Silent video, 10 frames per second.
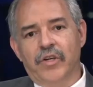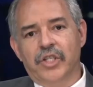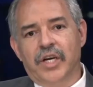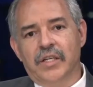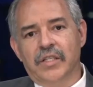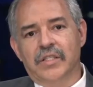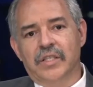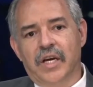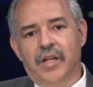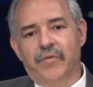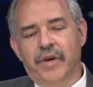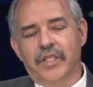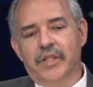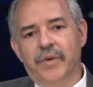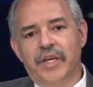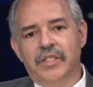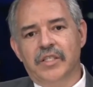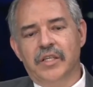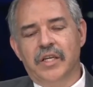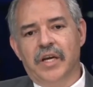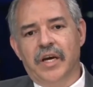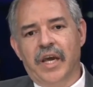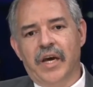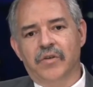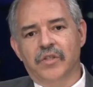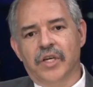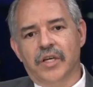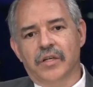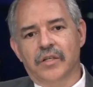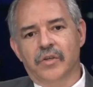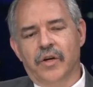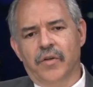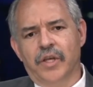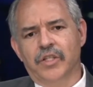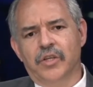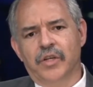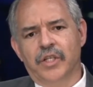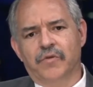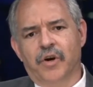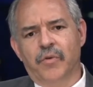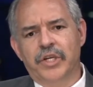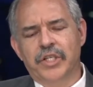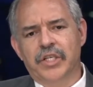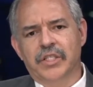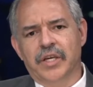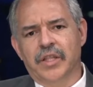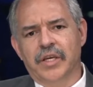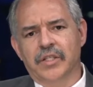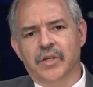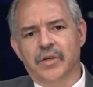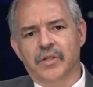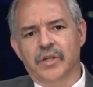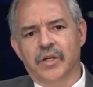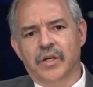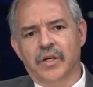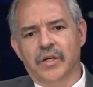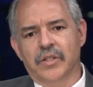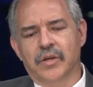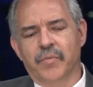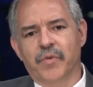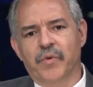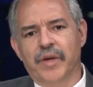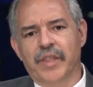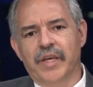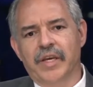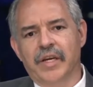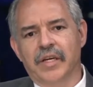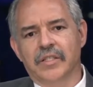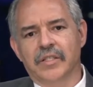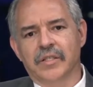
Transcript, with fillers: check itself as the basis to deny housing. So I don't okay. think it's nearly as far reaching as I think so, uh, some people may think it is.